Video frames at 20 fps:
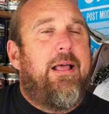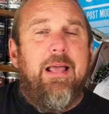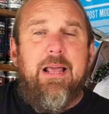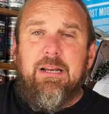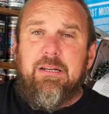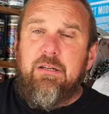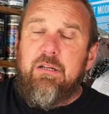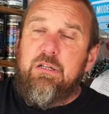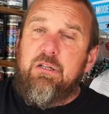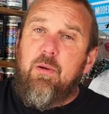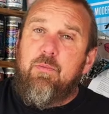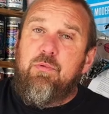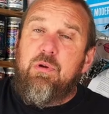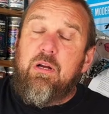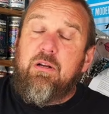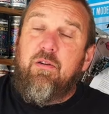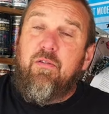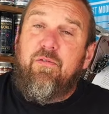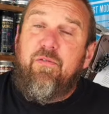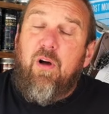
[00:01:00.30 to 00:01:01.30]
it's the
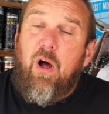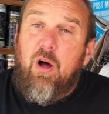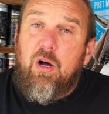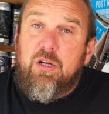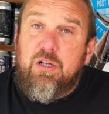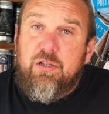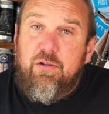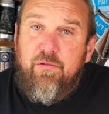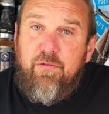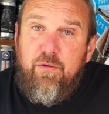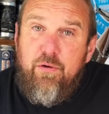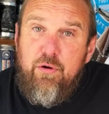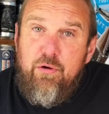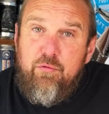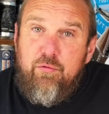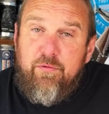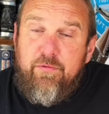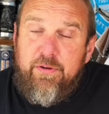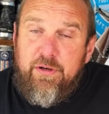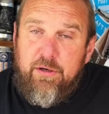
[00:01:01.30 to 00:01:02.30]
subject of fast food
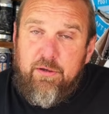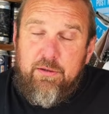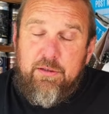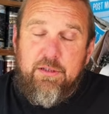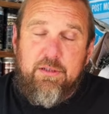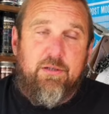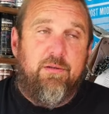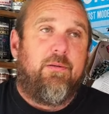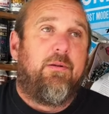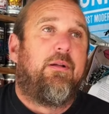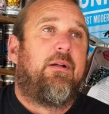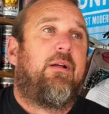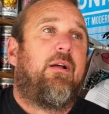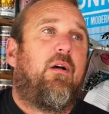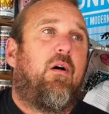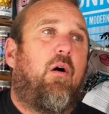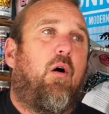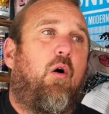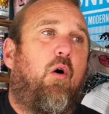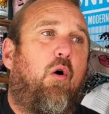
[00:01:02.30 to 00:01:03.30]
reviews
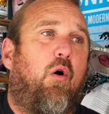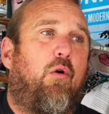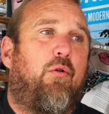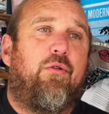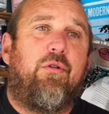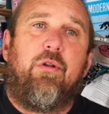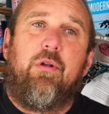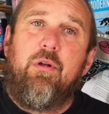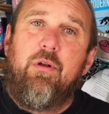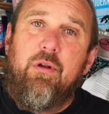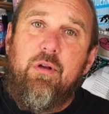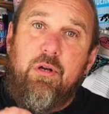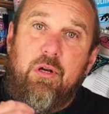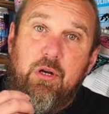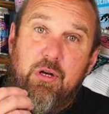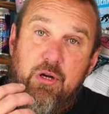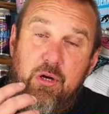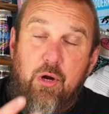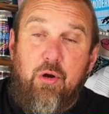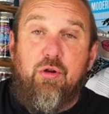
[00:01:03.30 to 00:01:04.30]
on
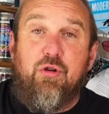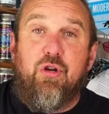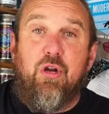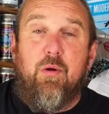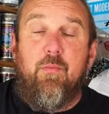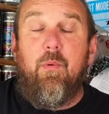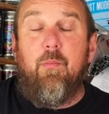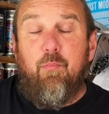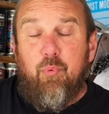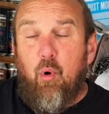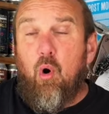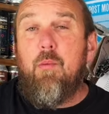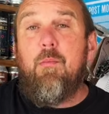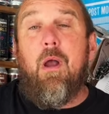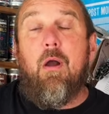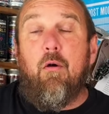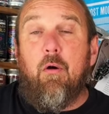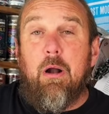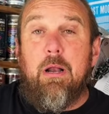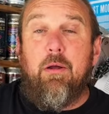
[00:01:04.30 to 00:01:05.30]
YouTube,
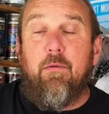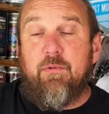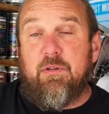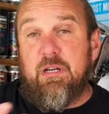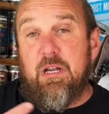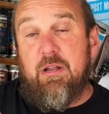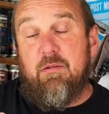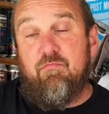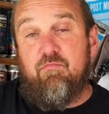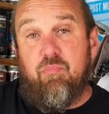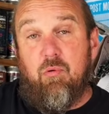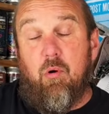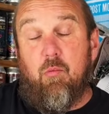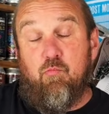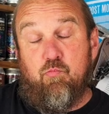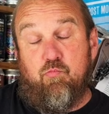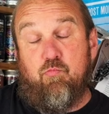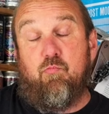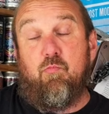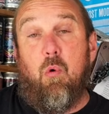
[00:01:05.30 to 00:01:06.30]
primarily. Obviously,
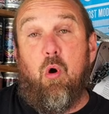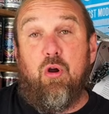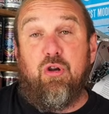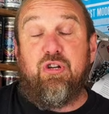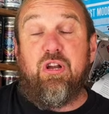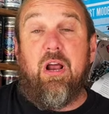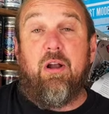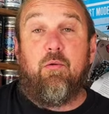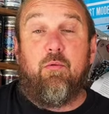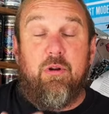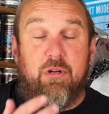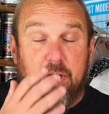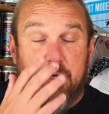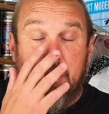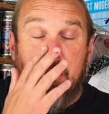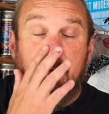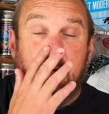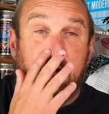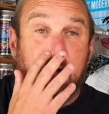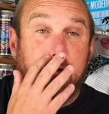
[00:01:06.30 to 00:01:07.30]
my channel is a
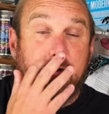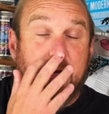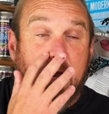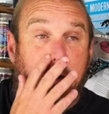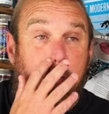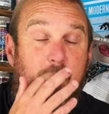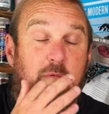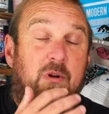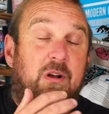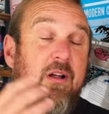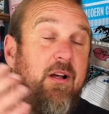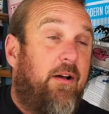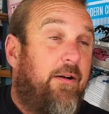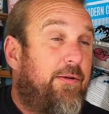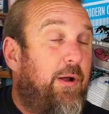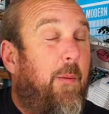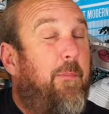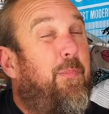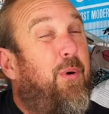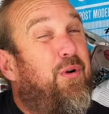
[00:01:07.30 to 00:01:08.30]
YouTube channel.
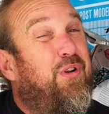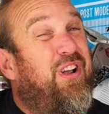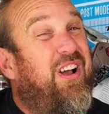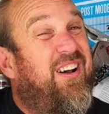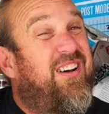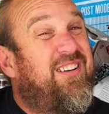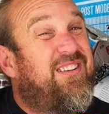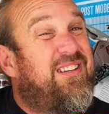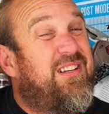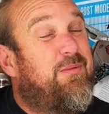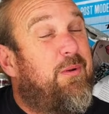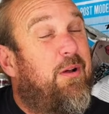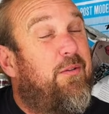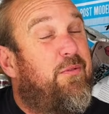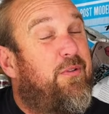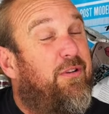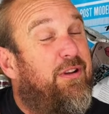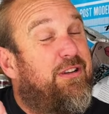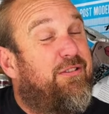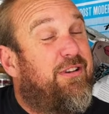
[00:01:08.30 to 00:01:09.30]
Got a podcast as well if
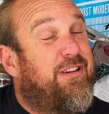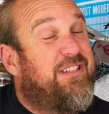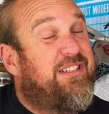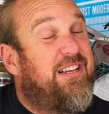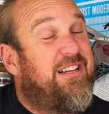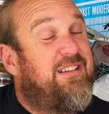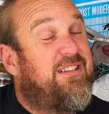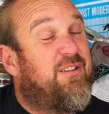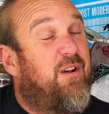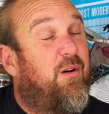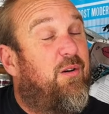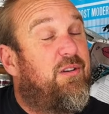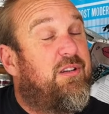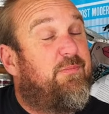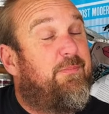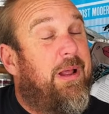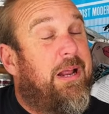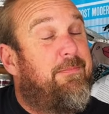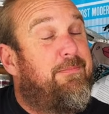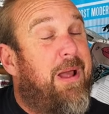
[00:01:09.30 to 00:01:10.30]
you're interested, Scott's
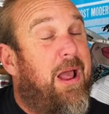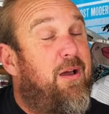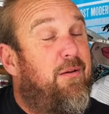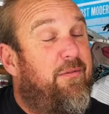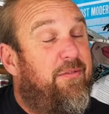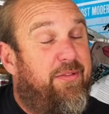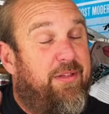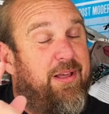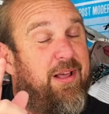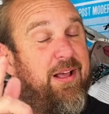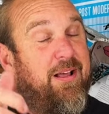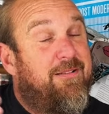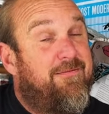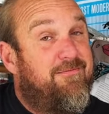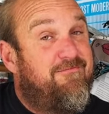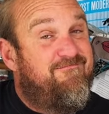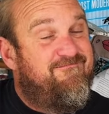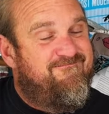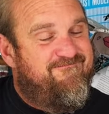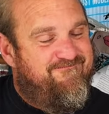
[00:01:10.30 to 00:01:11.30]
Big Mouth.
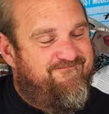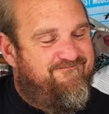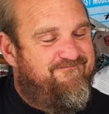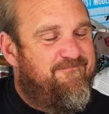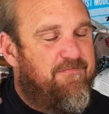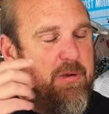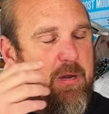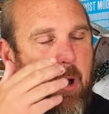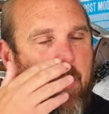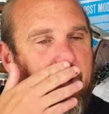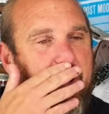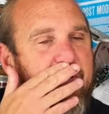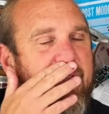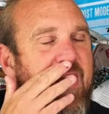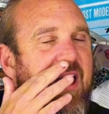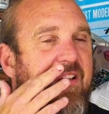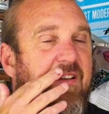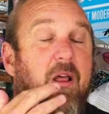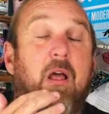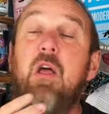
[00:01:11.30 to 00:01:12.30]
Go and give
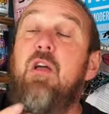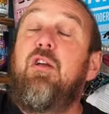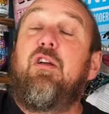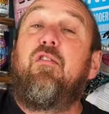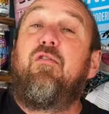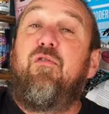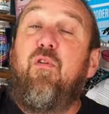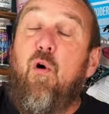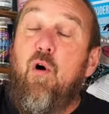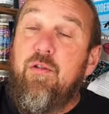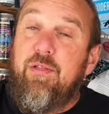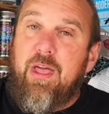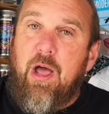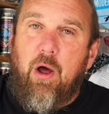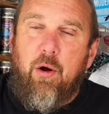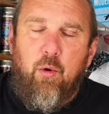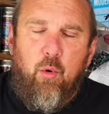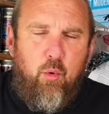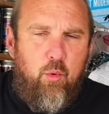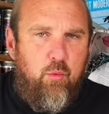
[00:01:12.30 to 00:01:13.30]
that a look. You can find that
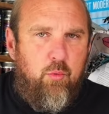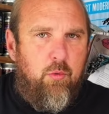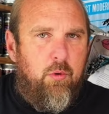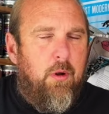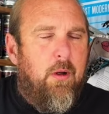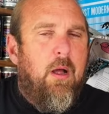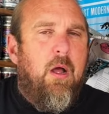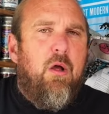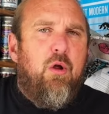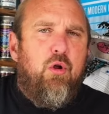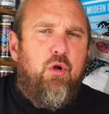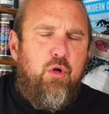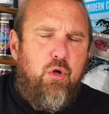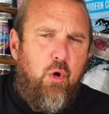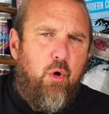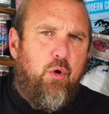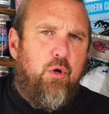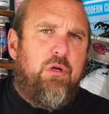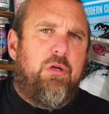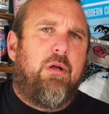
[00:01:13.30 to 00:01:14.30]
on all
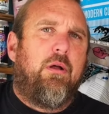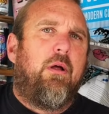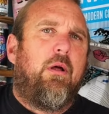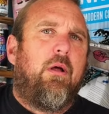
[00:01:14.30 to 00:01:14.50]
good